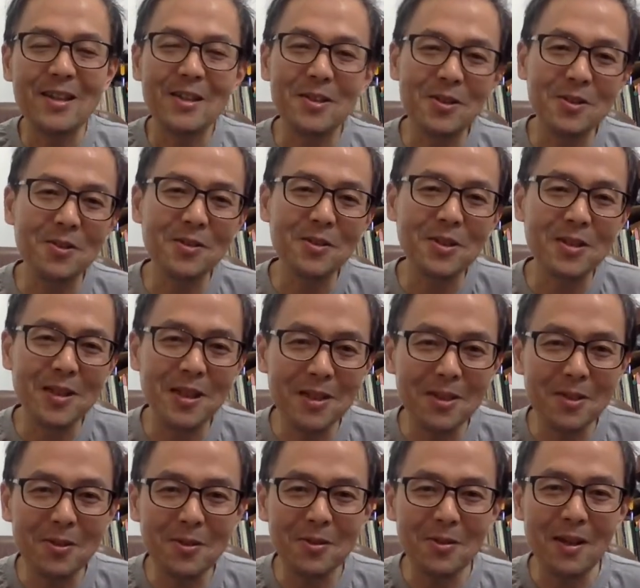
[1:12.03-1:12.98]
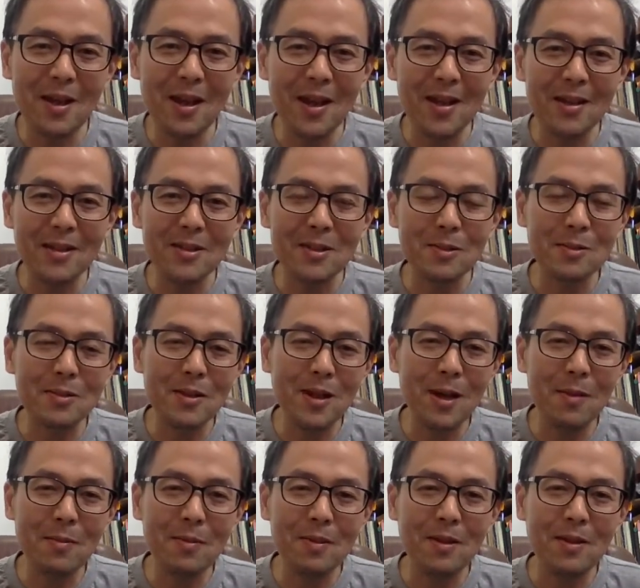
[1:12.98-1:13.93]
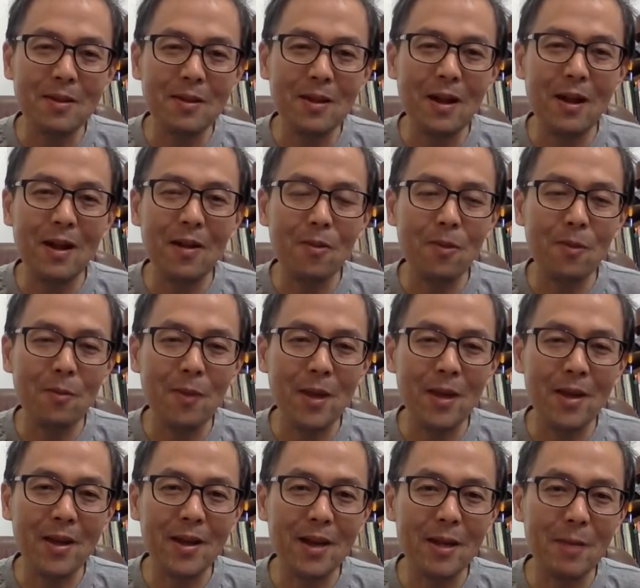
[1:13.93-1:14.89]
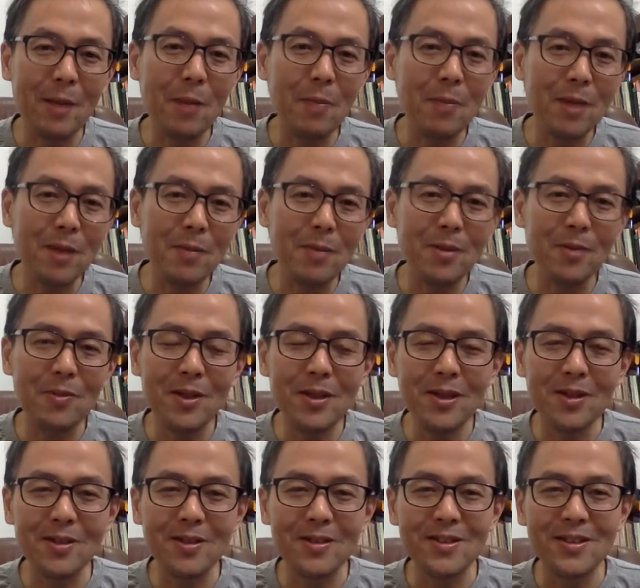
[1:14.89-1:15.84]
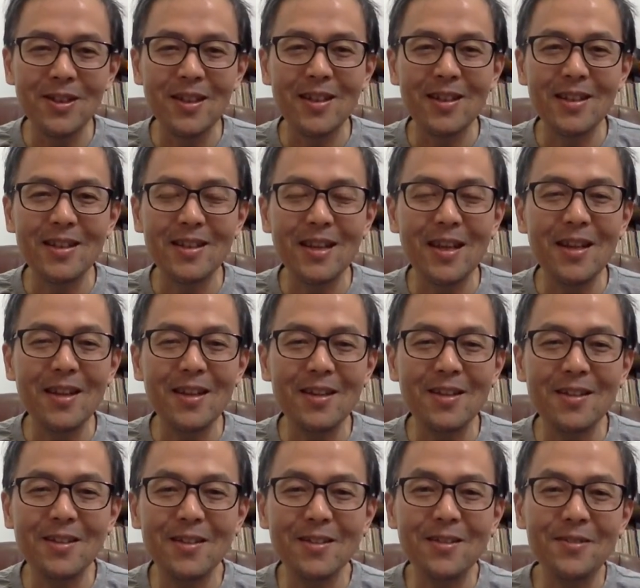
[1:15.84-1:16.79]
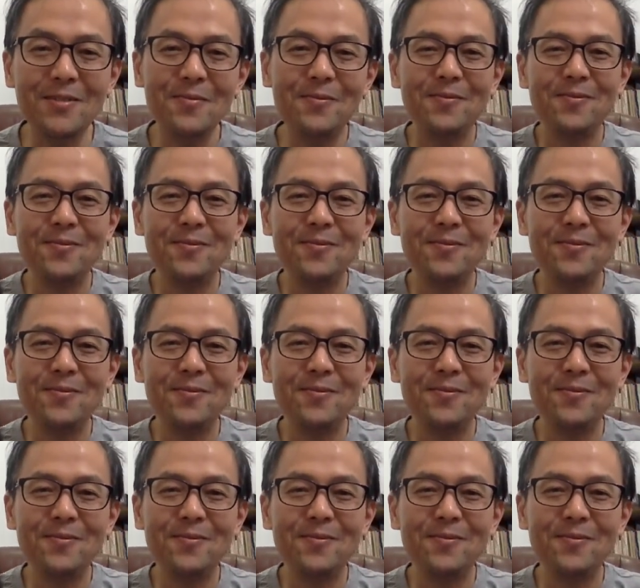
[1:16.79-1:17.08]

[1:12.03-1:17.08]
So stay tuned and subscribe for my upcoming videos. Thank you.